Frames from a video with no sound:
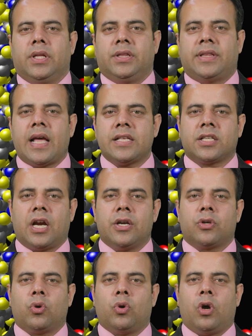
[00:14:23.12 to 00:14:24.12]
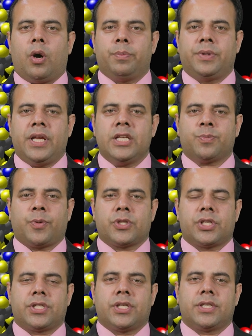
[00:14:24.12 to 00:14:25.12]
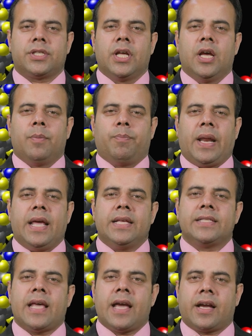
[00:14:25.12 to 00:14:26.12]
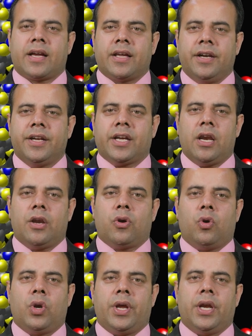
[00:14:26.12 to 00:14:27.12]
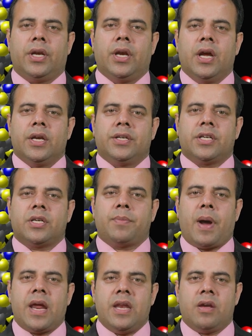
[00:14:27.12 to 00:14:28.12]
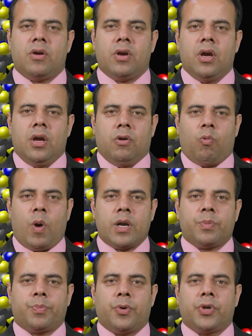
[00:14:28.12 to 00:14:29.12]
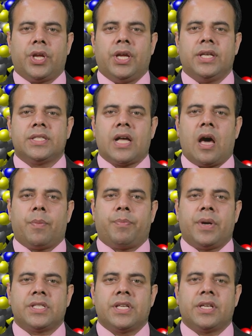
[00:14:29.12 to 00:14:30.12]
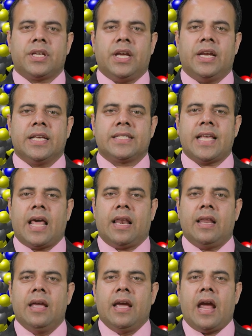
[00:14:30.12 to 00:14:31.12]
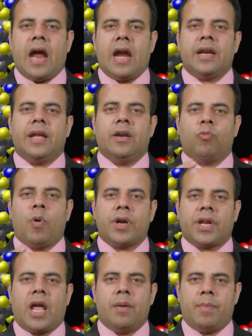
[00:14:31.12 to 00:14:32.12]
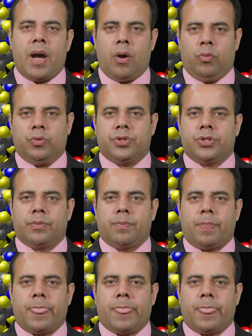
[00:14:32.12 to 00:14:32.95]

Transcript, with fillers: Thus, control of these processes plays a critical role in determining what proteins are present in a cell and in what amounts.